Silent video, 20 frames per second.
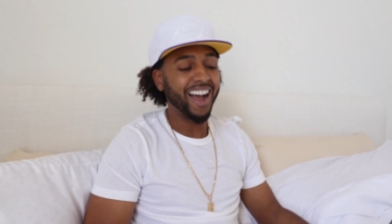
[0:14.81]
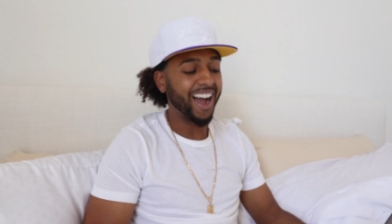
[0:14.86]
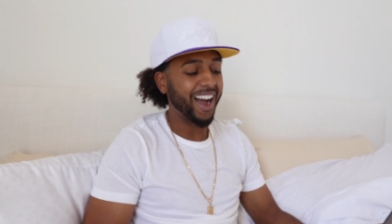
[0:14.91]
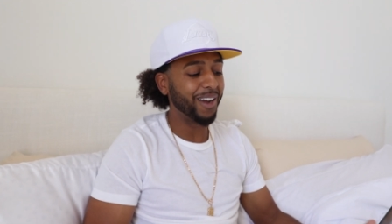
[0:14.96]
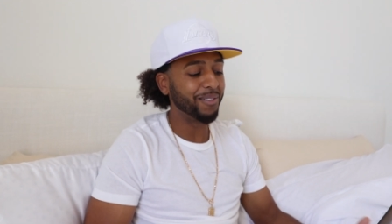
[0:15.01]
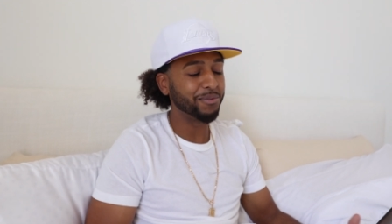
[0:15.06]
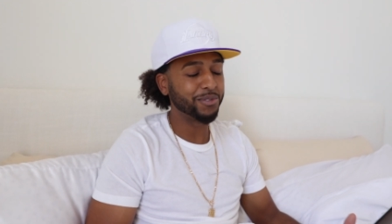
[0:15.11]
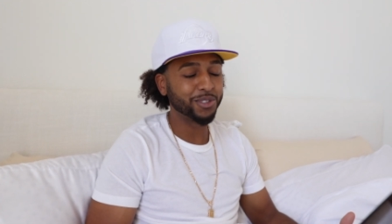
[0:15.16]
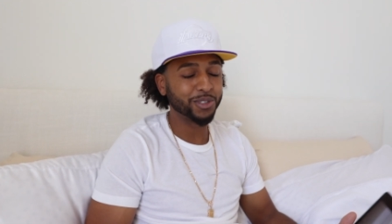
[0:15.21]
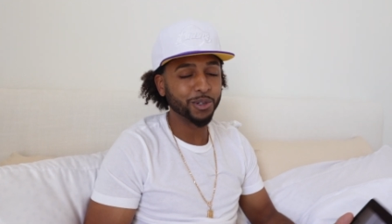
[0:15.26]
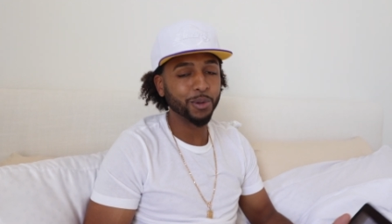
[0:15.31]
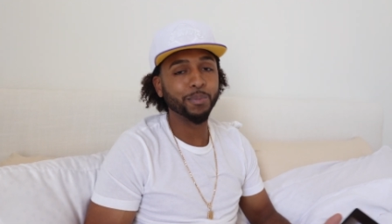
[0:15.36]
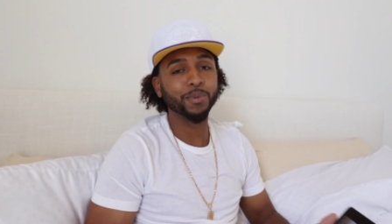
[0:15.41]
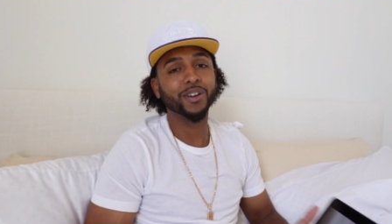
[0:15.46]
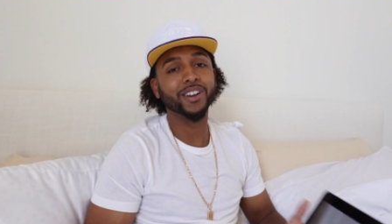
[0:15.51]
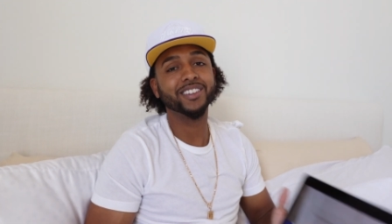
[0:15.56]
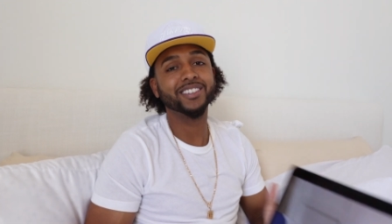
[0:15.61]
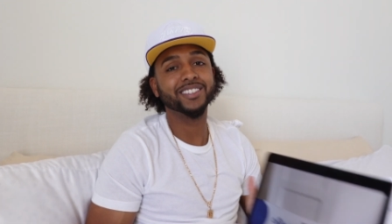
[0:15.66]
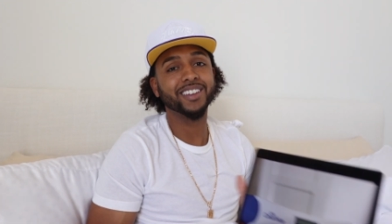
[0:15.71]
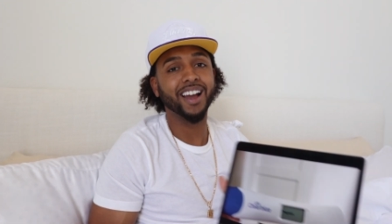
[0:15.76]
I'm super
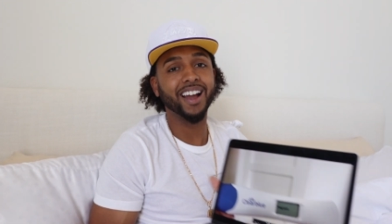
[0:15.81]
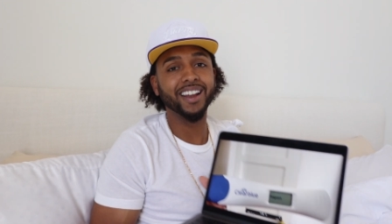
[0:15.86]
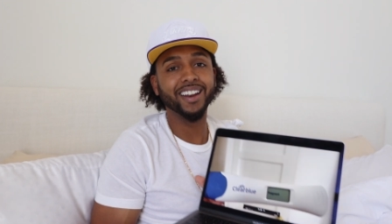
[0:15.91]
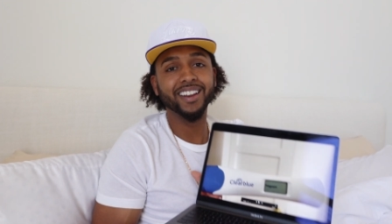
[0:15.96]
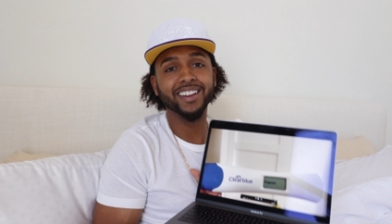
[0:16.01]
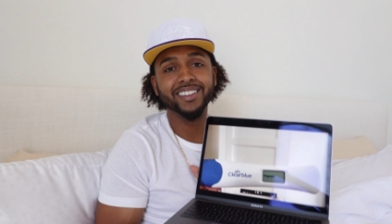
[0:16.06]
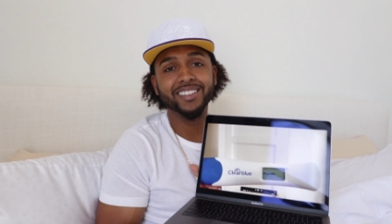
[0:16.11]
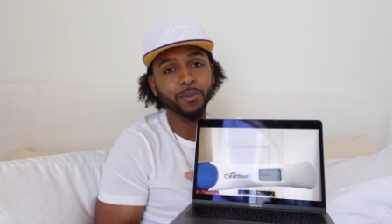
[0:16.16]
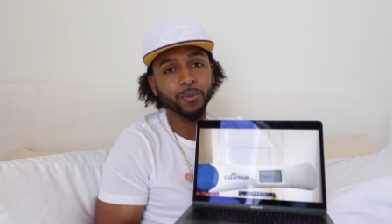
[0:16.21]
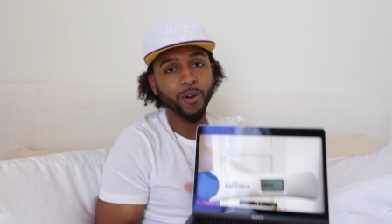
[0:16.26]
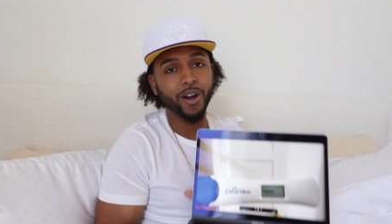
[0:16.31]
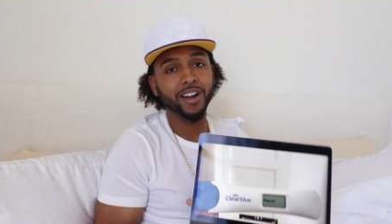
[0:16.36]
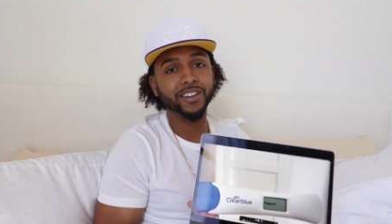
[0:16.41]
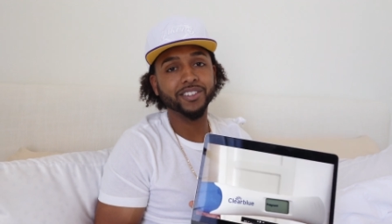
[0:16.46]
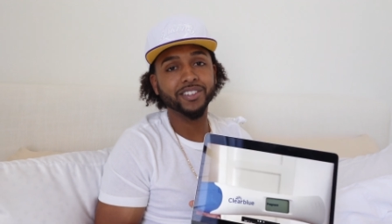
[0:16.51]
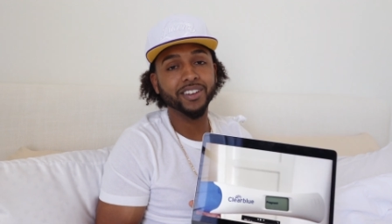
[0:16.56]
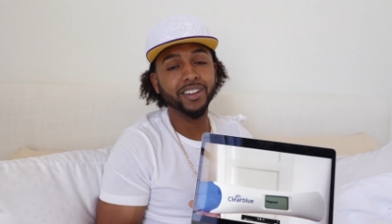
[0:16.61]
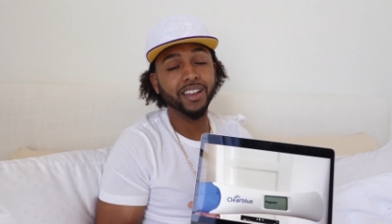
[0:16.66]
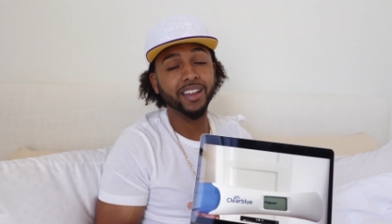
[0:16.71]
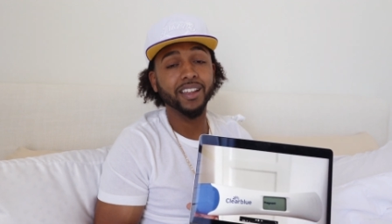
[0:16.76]
excited to
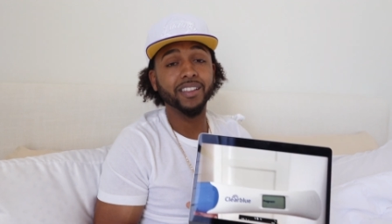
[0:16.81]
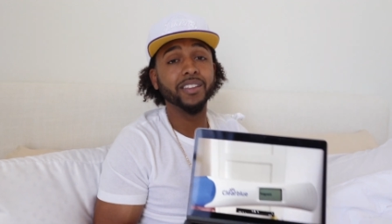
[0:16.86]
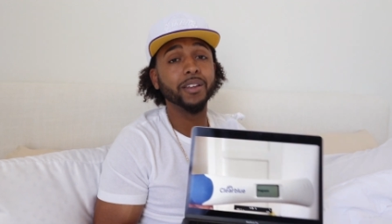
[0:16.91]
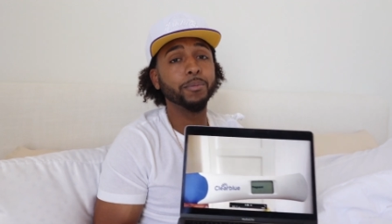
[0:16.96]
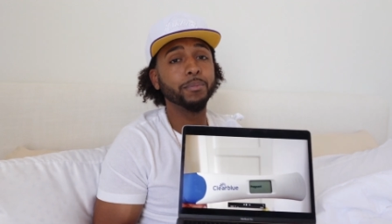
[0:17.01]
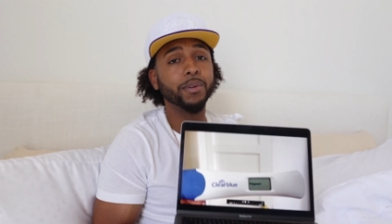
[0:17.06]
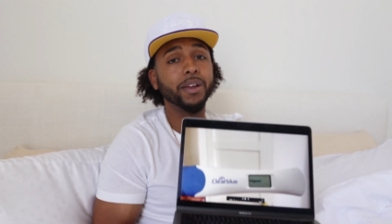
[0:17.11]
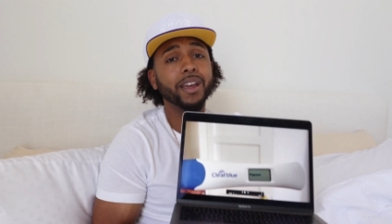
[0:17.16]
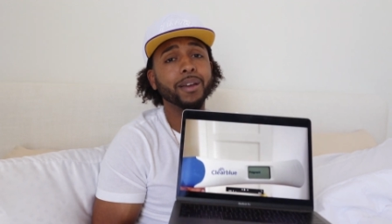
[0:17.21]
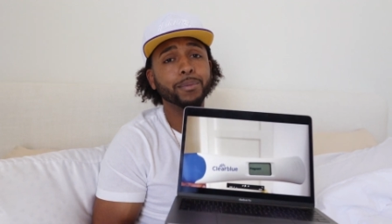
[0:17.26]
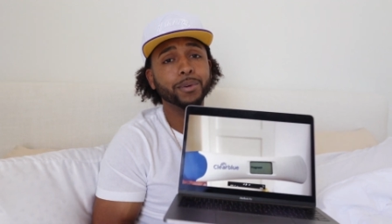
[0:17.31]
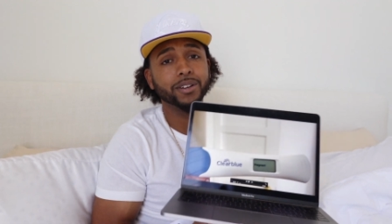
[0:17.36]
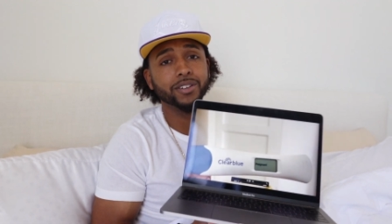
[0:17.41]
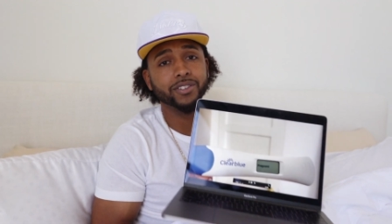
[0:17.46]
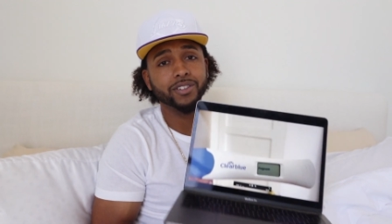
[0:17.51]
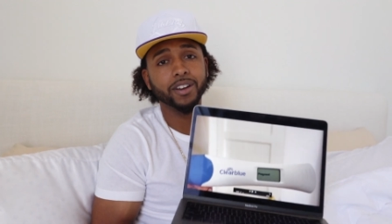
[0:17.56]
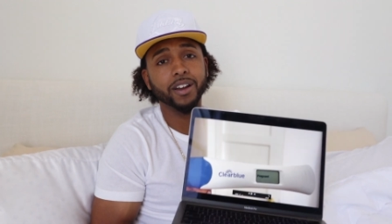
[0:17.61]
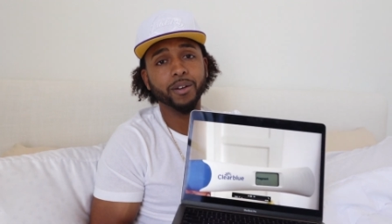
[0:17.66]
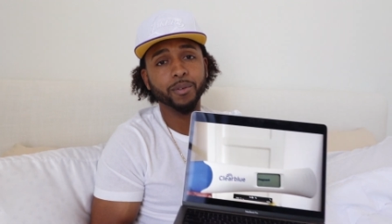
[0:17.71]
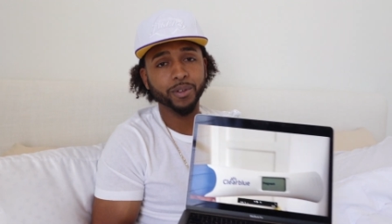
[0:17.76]
watch it and then be able to
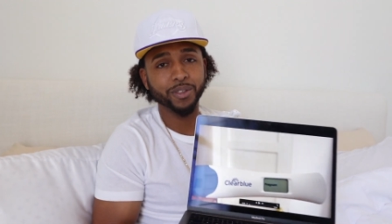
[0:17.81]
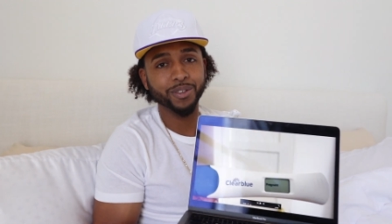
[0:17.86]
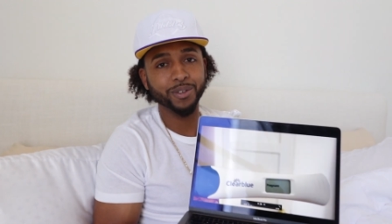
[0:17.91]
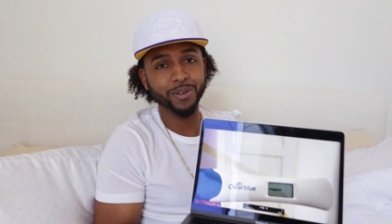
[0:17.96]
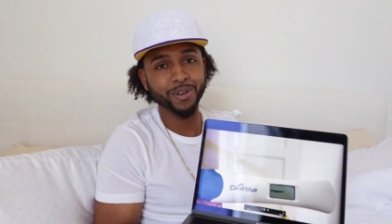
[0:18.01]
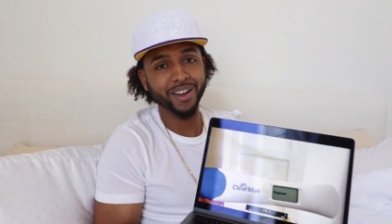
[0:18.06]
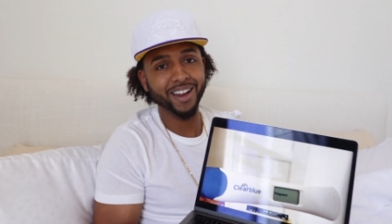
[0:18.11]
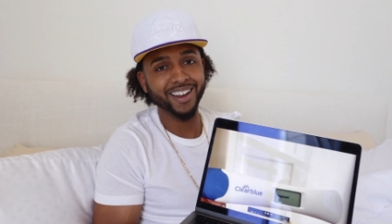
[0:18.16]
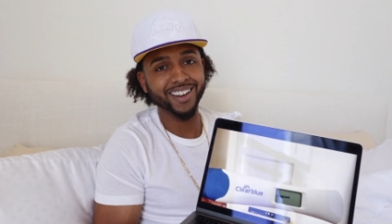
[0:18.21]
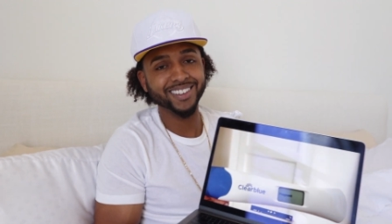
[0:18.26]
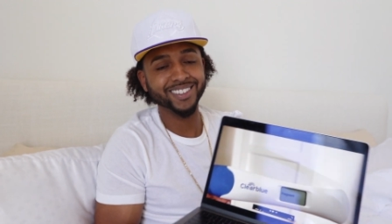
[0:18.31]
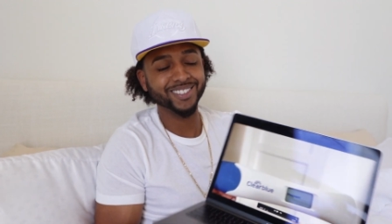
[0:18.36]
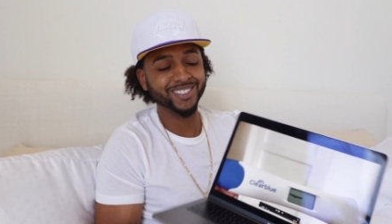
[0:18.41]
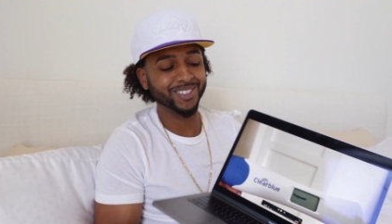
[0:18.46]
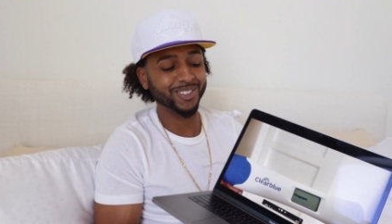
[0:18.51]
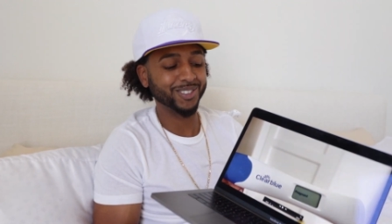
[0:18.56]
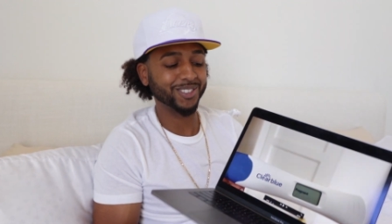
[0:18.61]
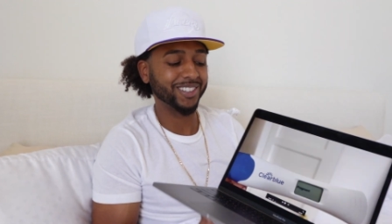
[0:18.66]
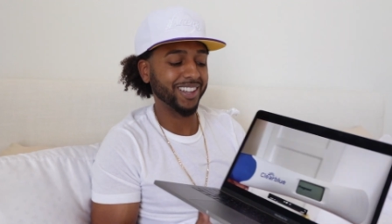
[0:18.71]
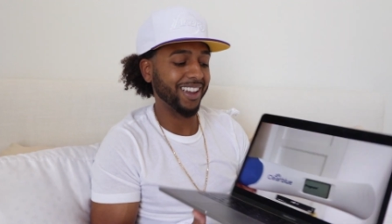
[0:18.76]
share it with you guys. So
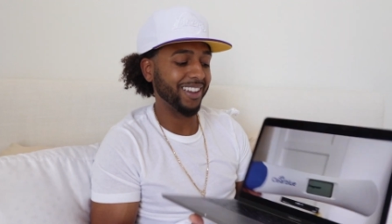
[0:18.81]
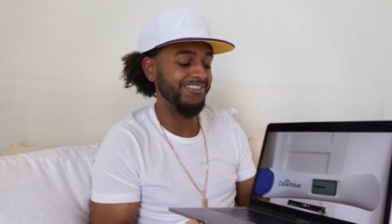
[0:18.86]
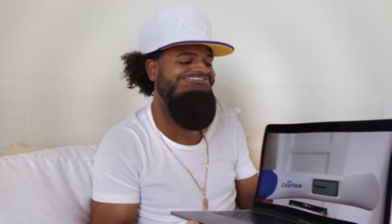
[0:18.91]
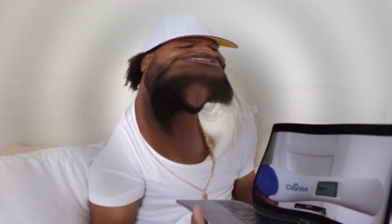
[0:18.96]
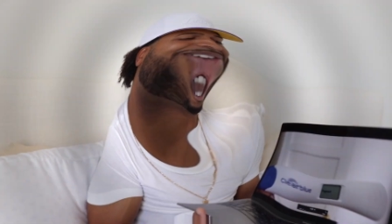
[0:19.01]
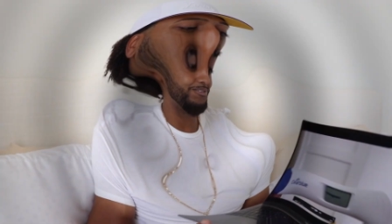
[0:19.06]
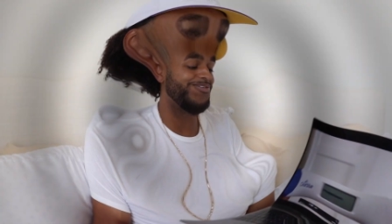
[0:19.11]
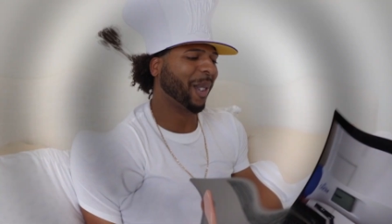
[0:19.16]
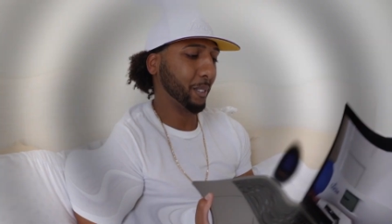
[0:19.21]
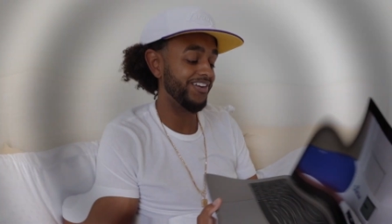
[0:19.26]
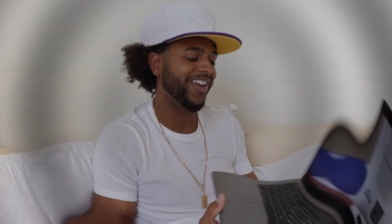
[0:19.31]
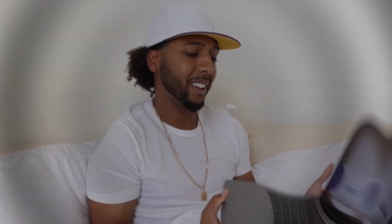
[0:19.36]
stay tuned.